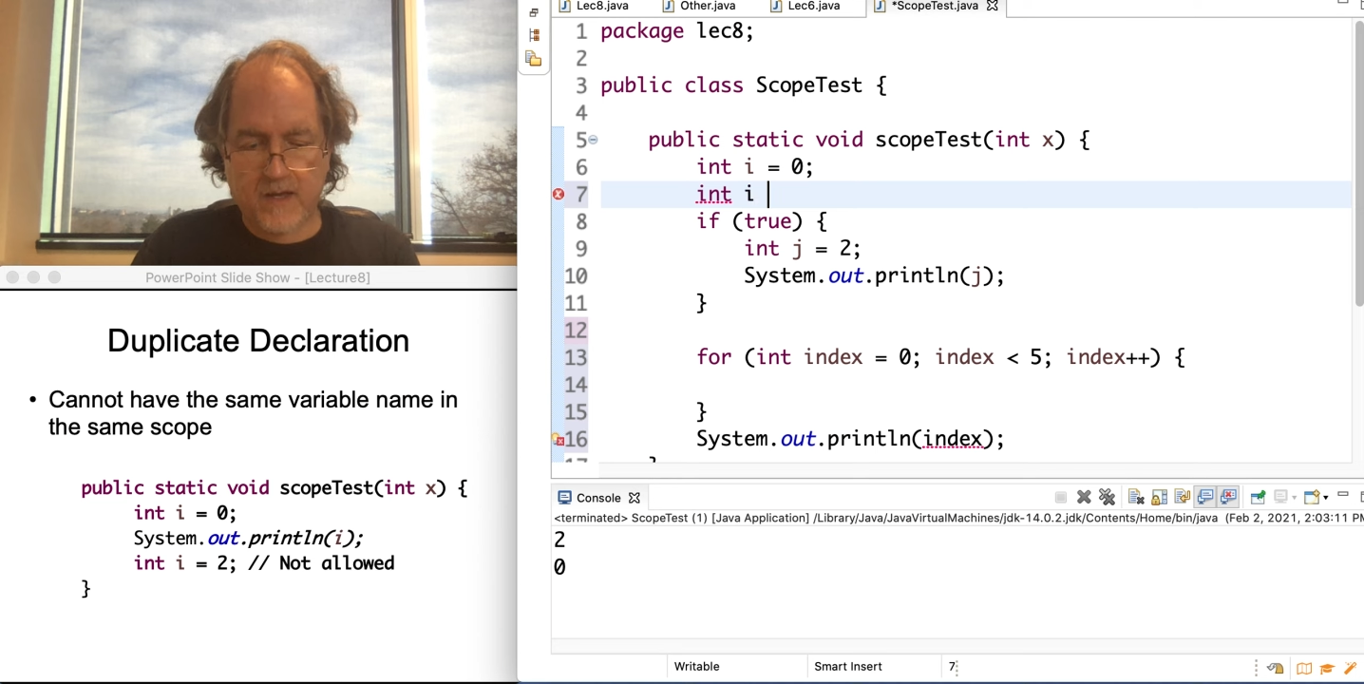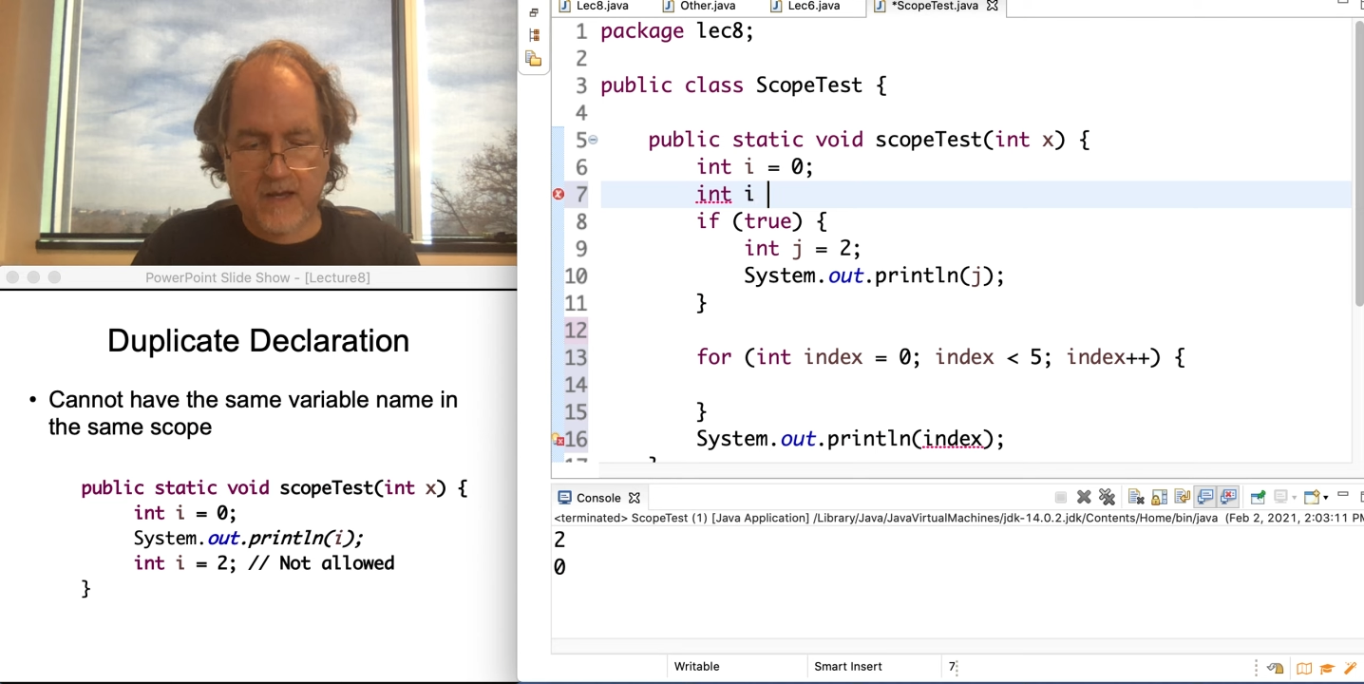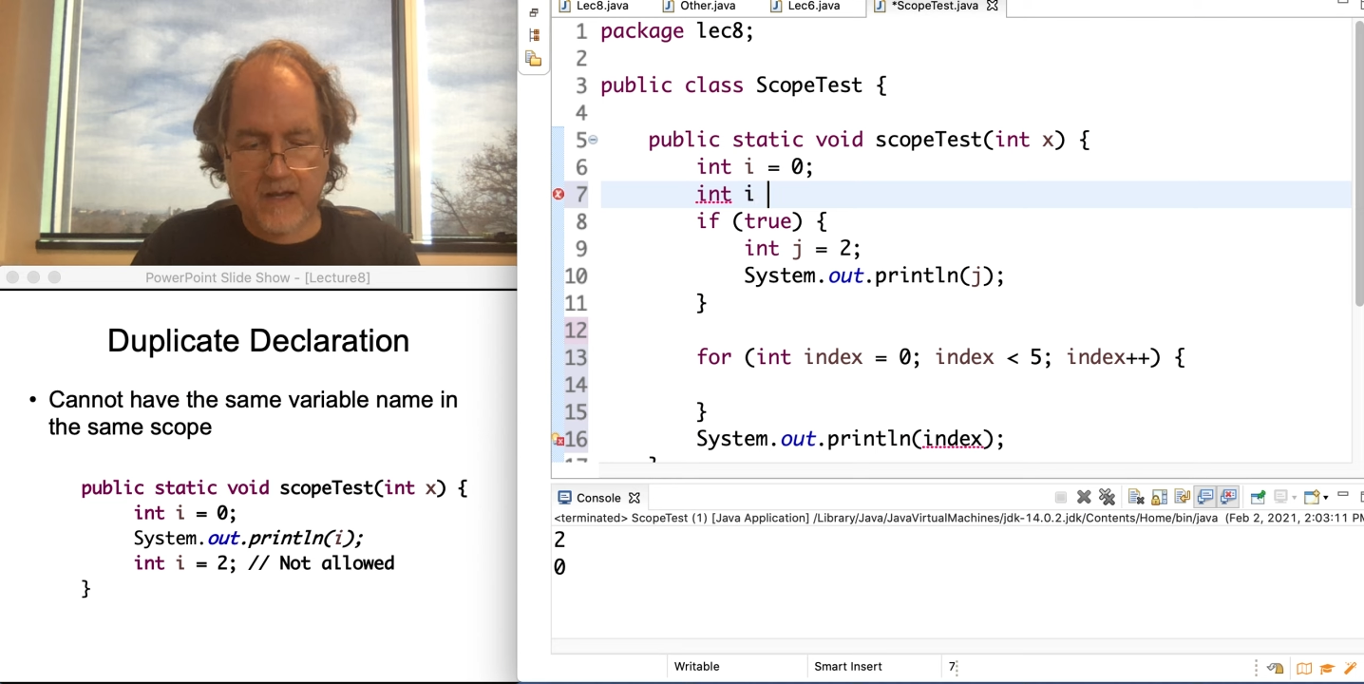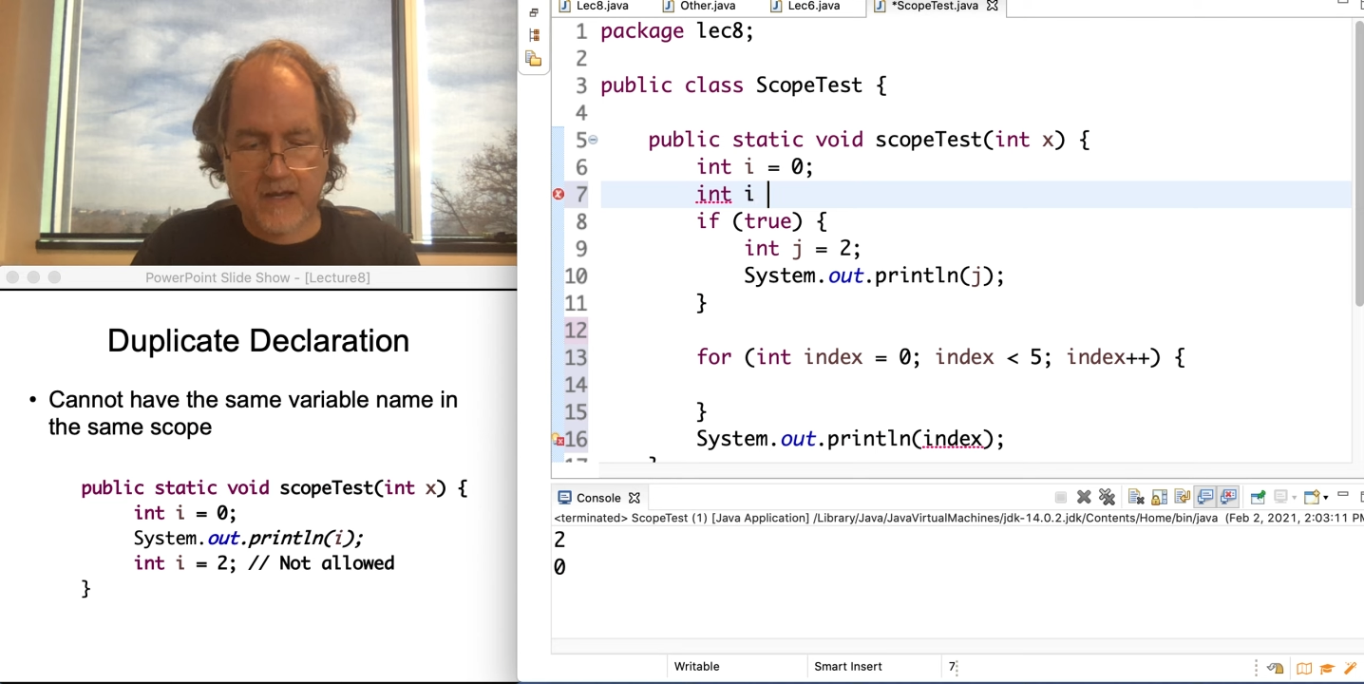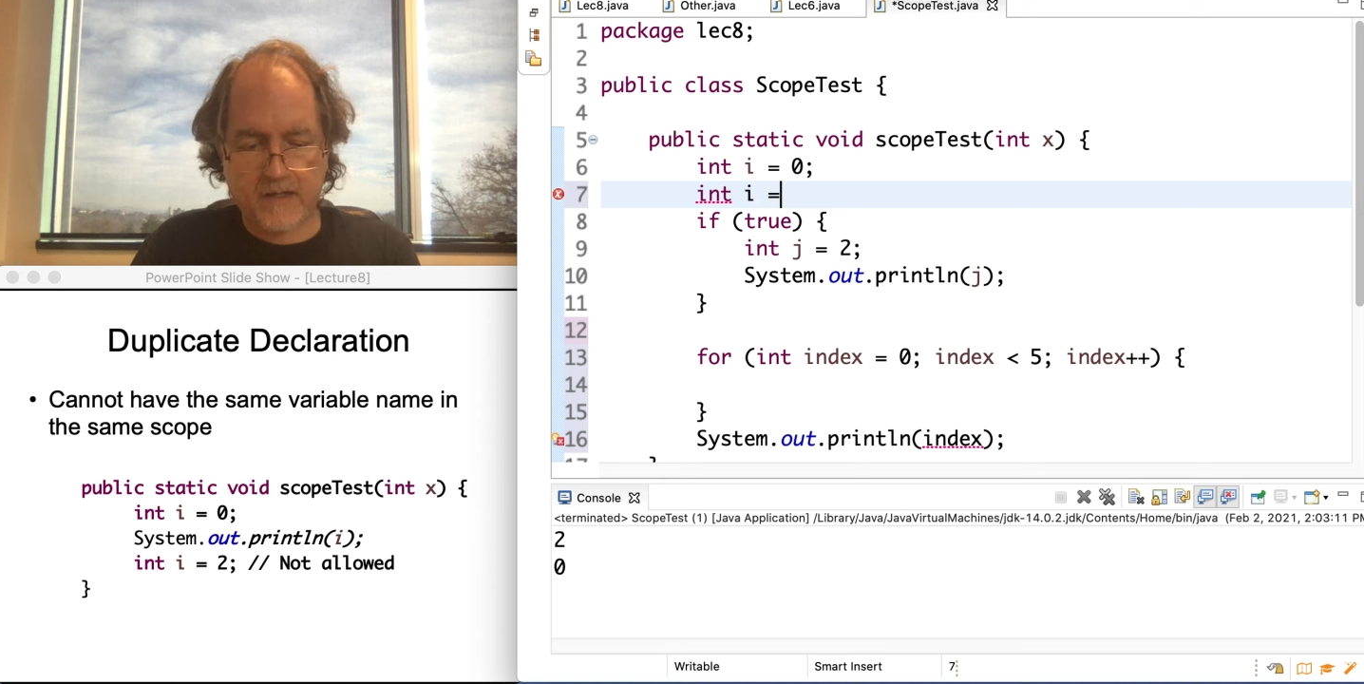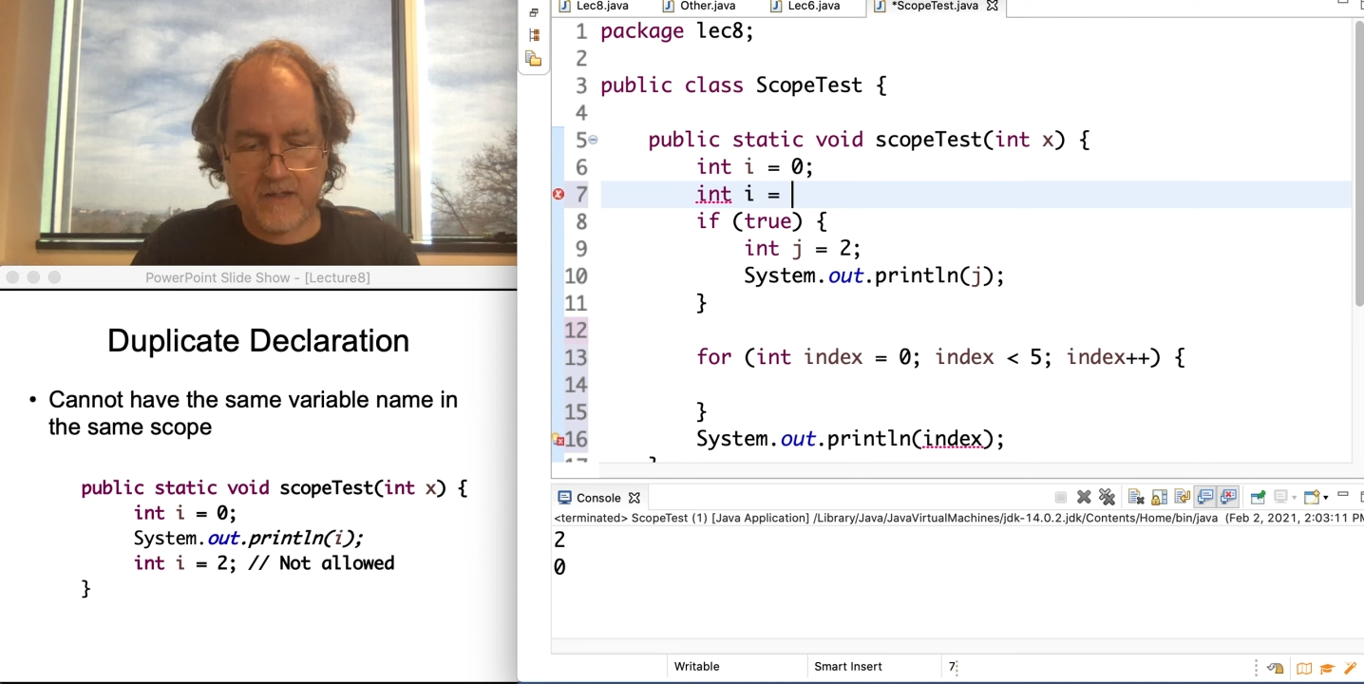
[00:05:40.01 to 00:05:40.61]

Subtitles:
I